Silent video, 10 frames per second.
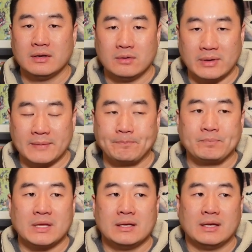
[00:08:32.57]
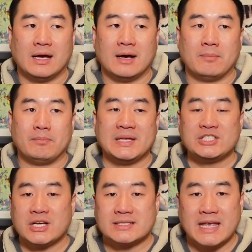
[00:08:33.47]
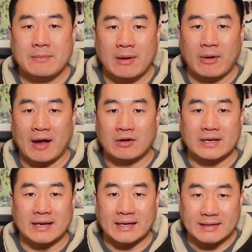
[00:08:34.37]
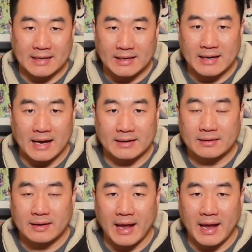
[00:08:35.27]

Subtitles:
Okay, BGS came around in 1999,